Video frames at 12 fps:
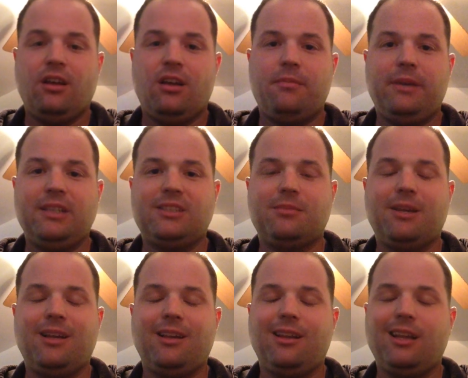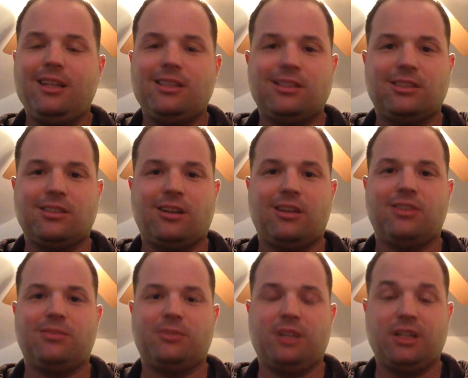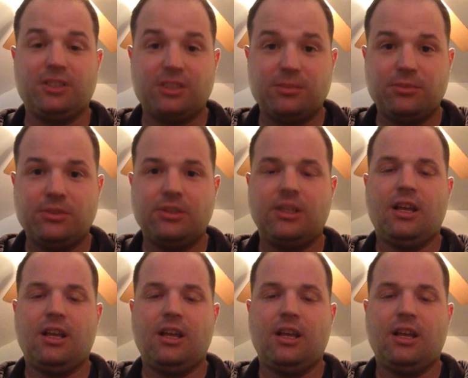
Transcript: makes some hellacious awesome customs.